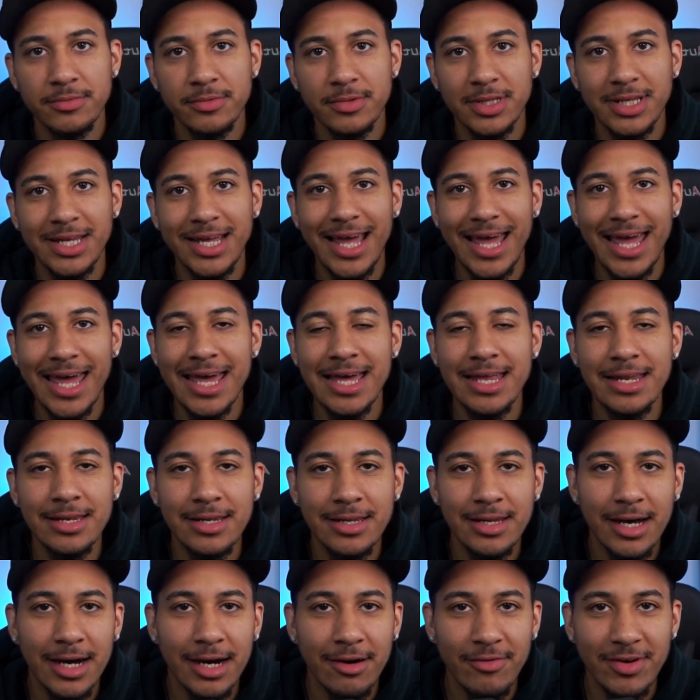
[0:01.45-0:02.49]
The
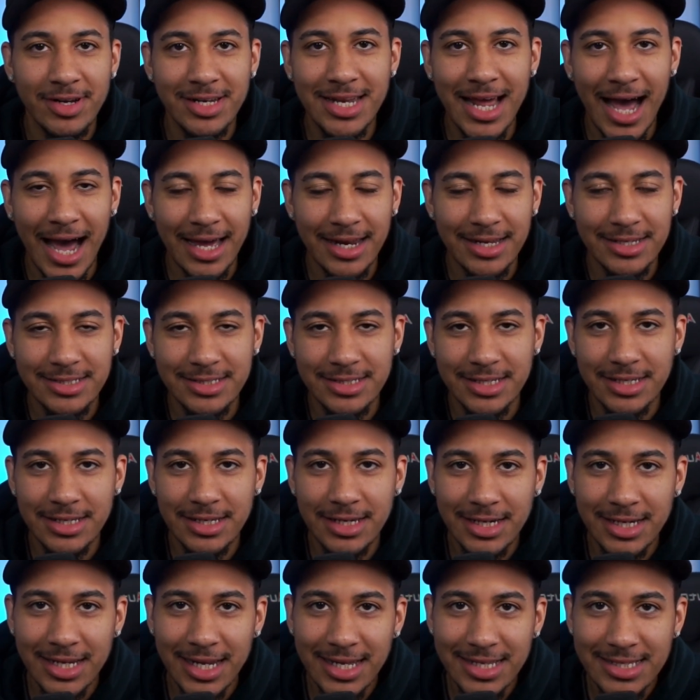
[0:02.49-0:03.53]
end of a dynasty.
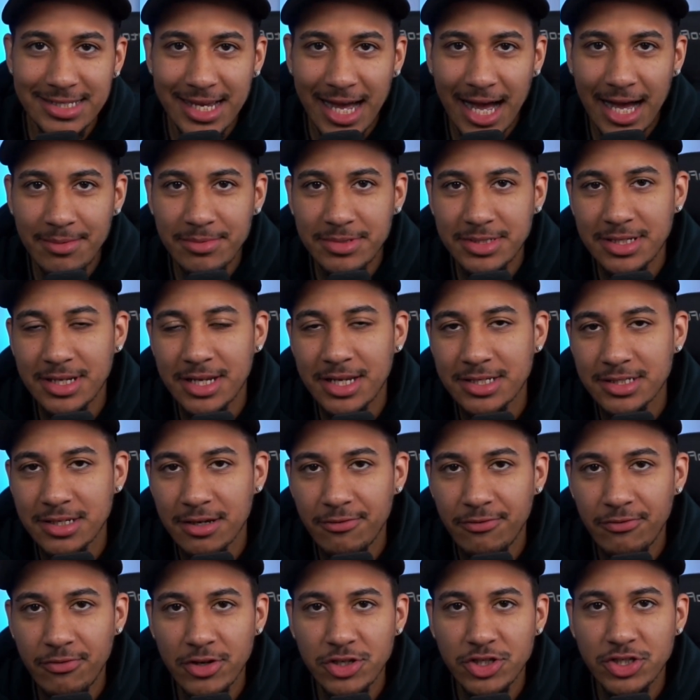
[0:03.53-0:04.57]
Klay Thompson is
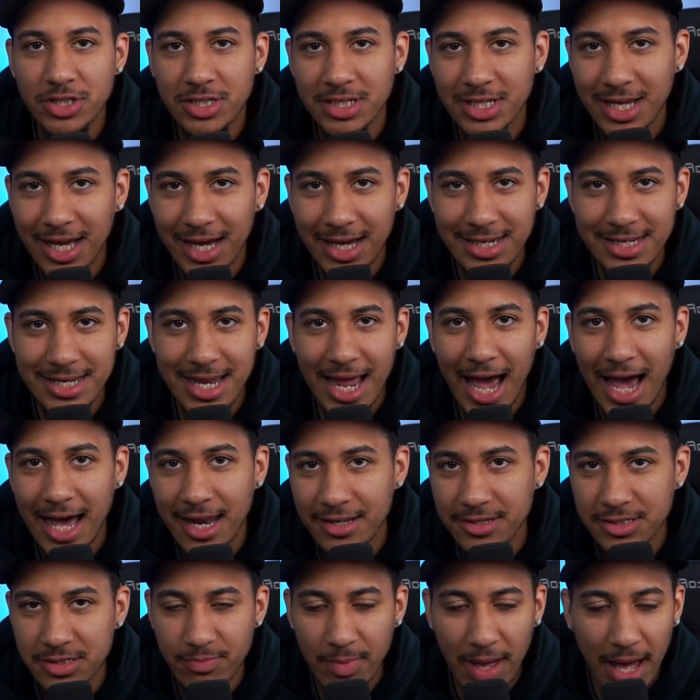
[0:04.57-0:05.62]
officially a
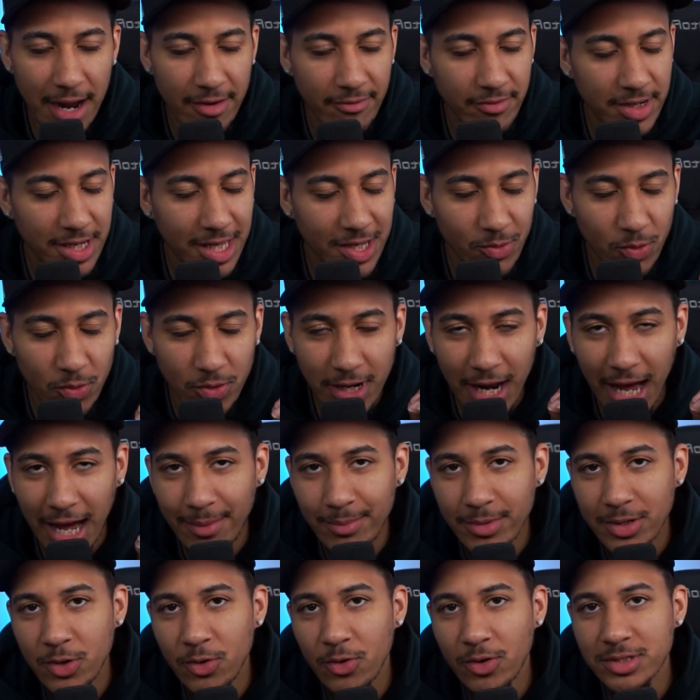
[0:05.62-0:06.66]
Dallas Maverick. He will not
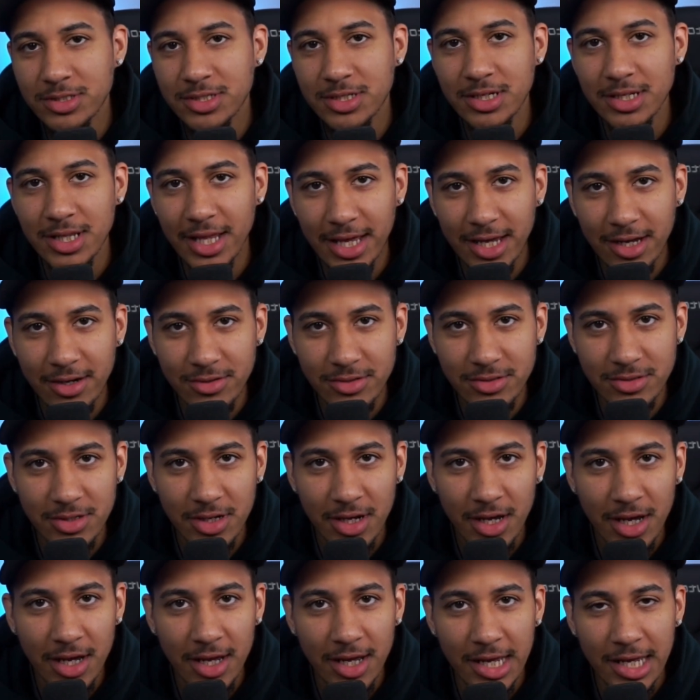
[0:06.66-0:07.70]
be going to the Lakers.
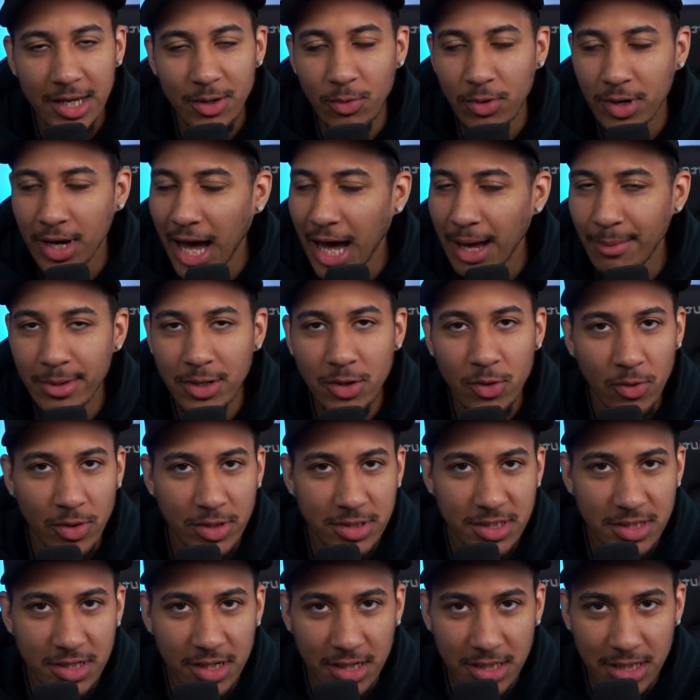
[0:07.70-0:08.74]
He will not be going
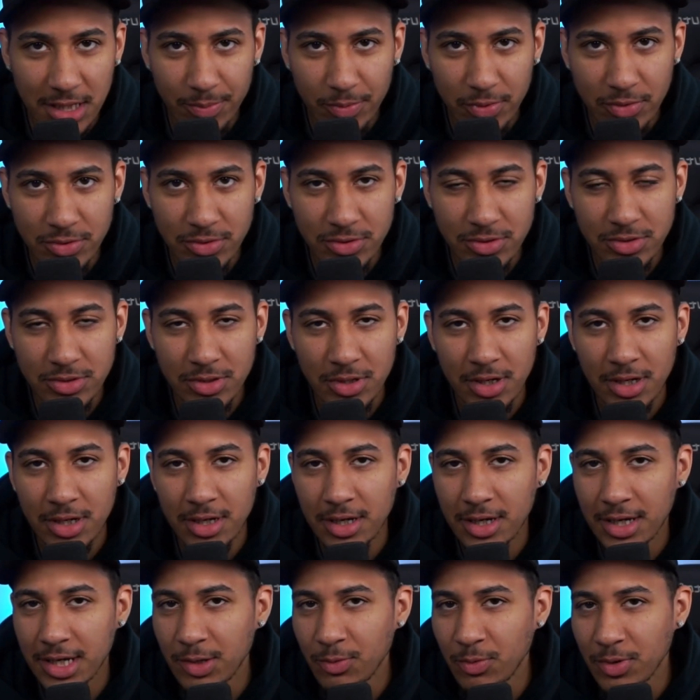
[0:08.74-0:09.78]
to the Clippers.
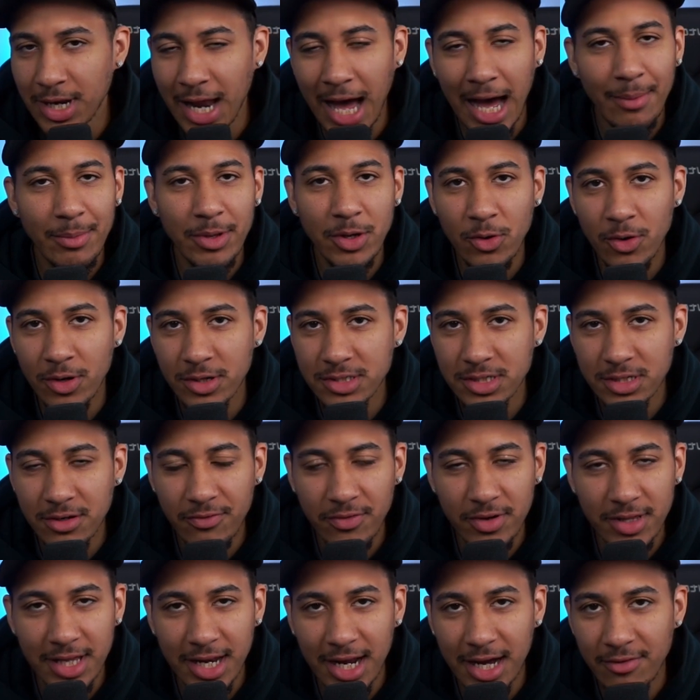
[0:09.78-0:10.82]
He will not be going to the
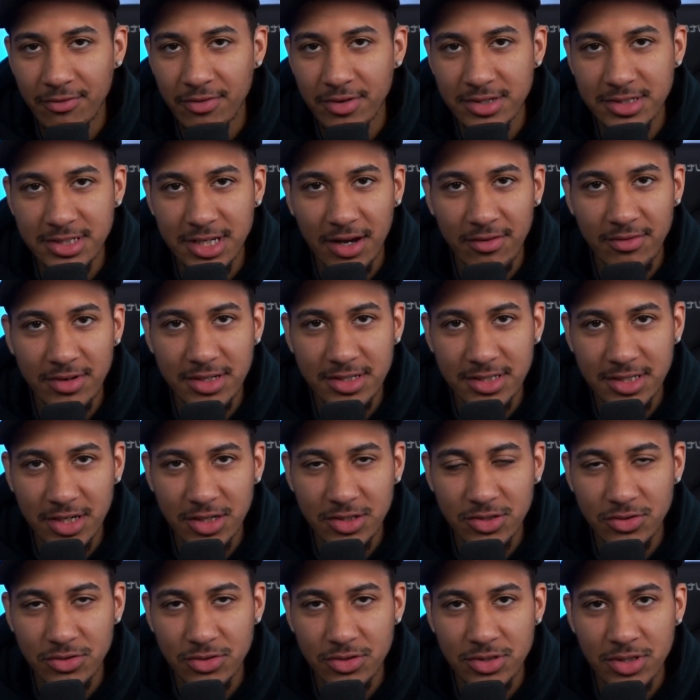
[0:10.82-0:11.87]
Philadelphia
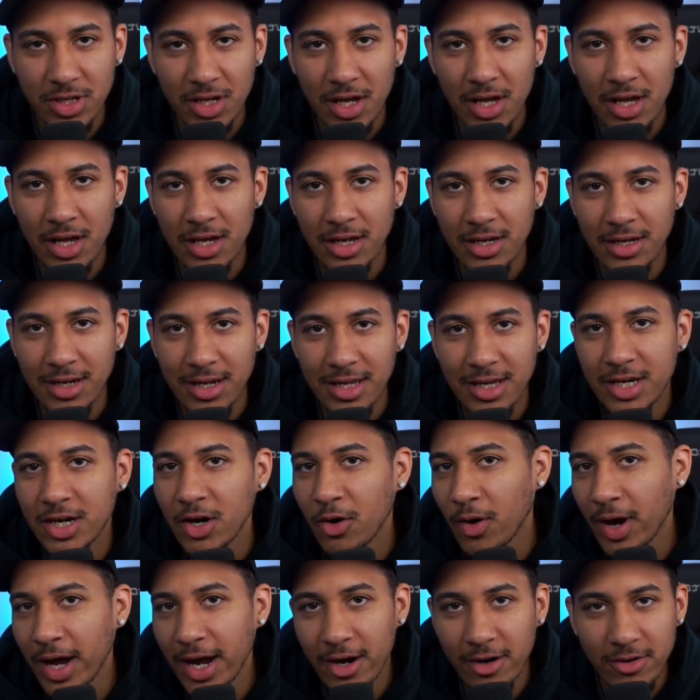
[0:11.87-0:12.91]
76ers.
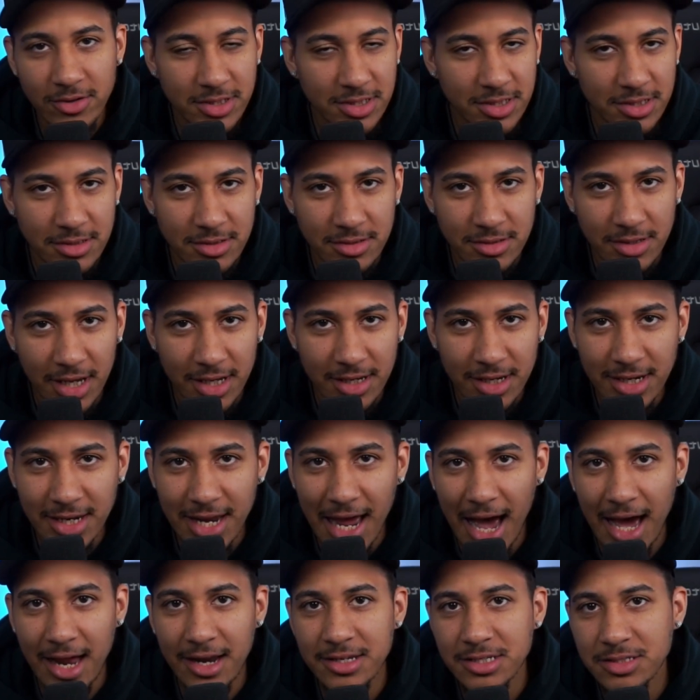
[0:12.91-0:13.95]
Nico Harrison and the
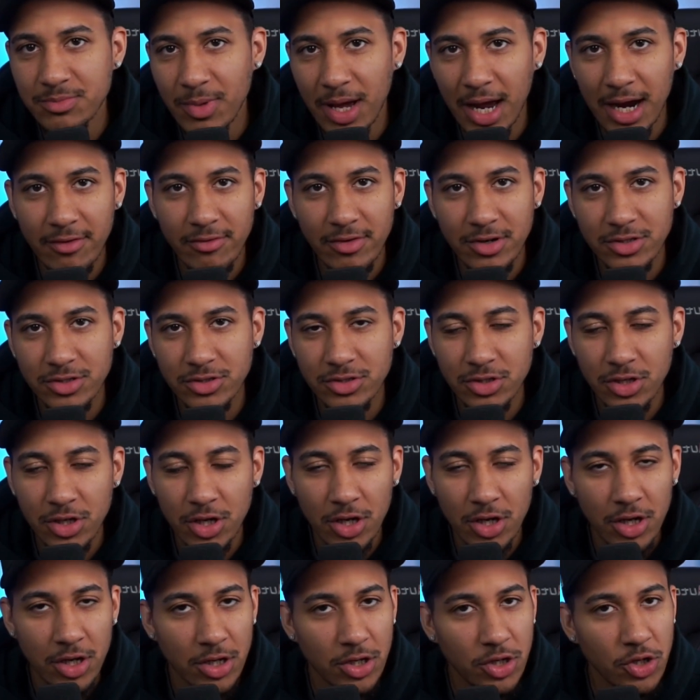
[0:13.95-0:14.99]
Dallas Mavericks
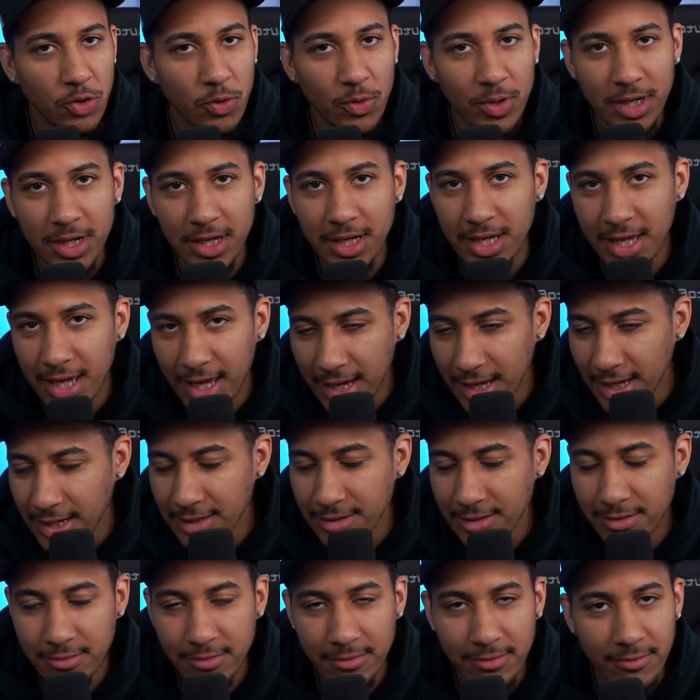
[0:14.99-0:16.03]
do it
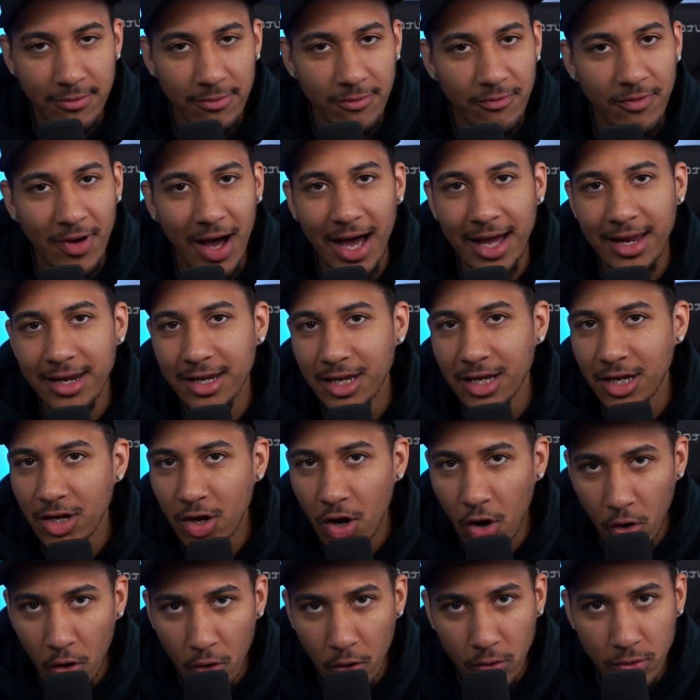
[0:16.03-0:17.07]
again, finding
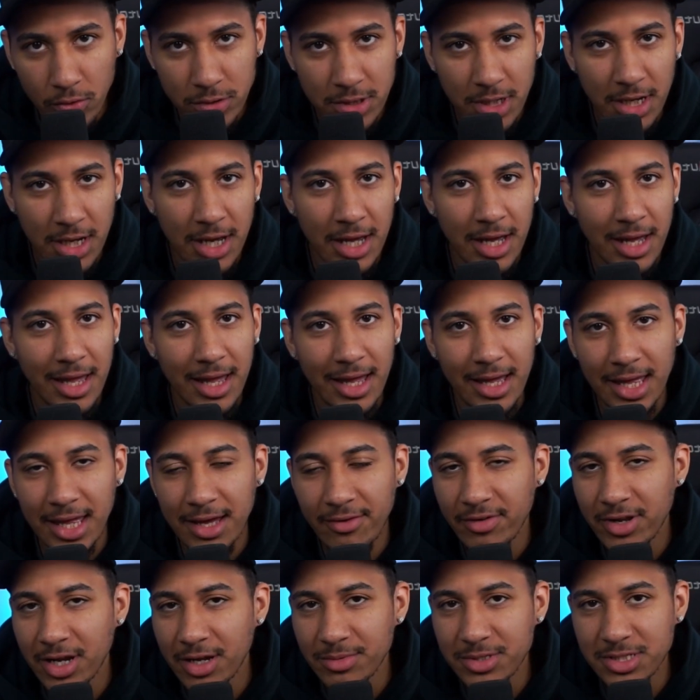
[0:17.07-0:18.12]
gold and
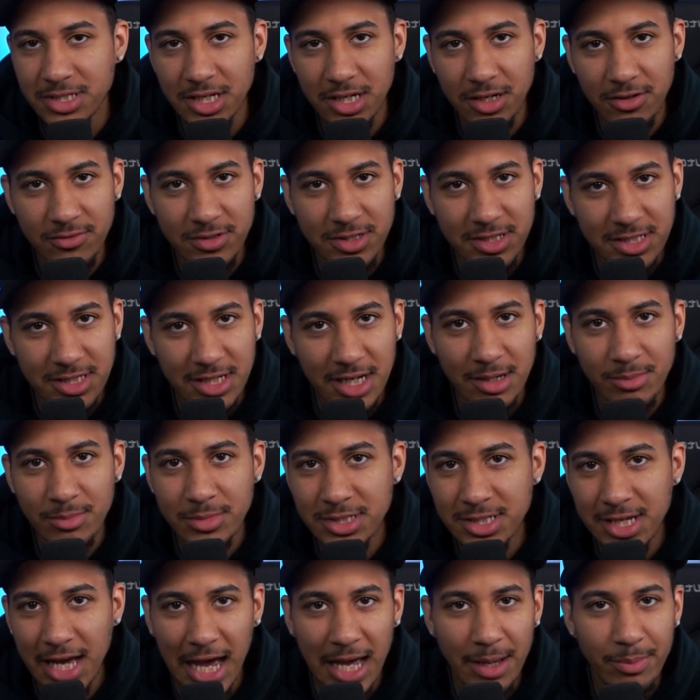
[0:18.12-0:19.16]
giving themselves some
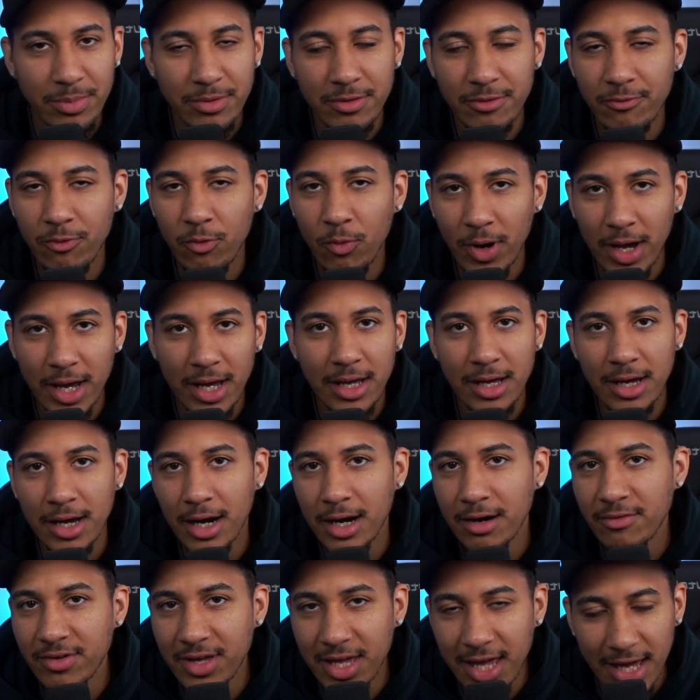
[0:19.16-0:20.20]
type of way
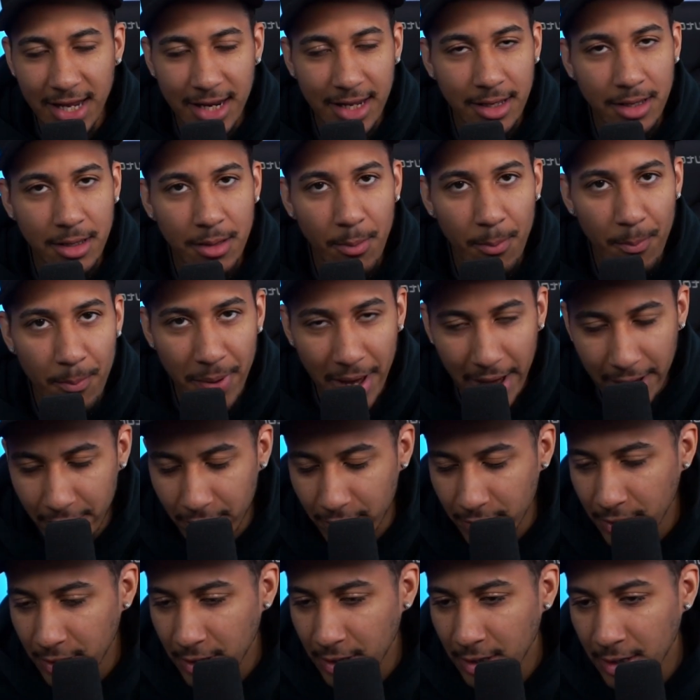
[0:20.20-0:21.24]
of getting better.